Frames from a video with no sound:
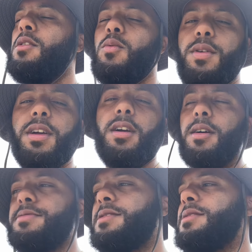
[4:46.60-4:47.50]
when it
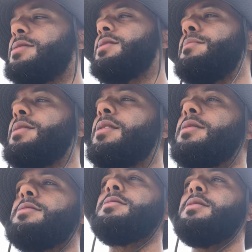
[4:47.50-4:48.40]
comes to this shit.
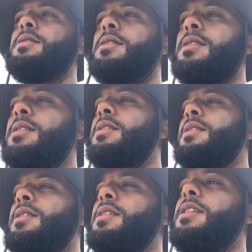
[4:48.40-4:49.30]
Because
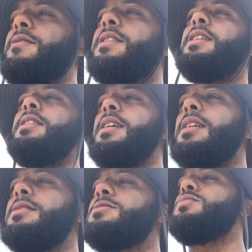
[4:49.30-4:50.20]
if Kenny
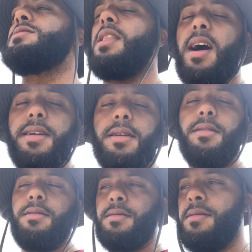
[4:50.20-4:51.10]
Ellis was lying,
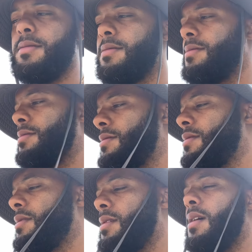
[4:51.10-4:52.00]

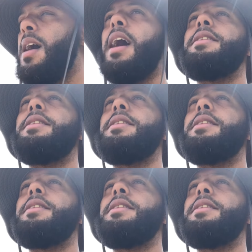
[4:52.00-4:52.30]
I